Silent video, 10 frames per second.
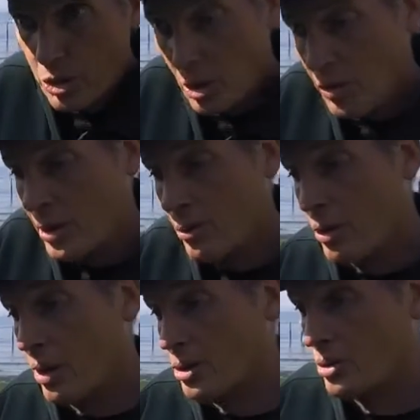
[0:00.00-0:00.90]
surfing
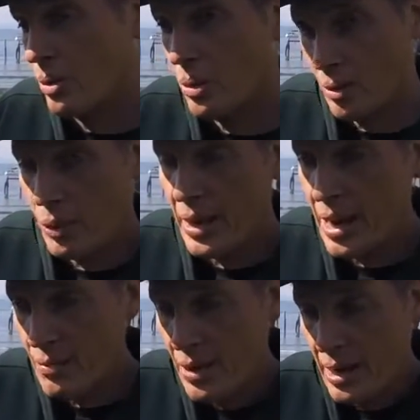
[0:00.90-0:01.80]
anywhere else in the world, we
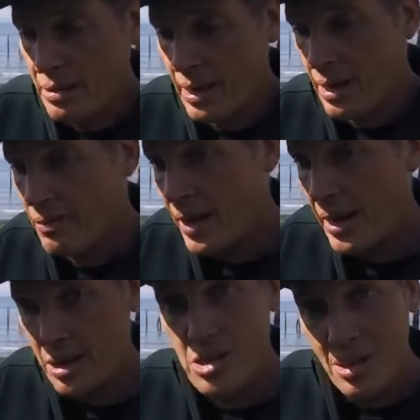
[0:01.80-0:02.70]
have that
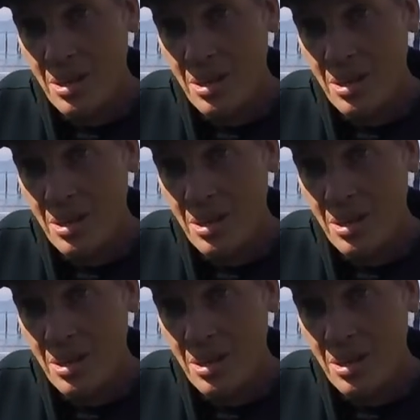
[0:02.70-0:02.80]
advantage.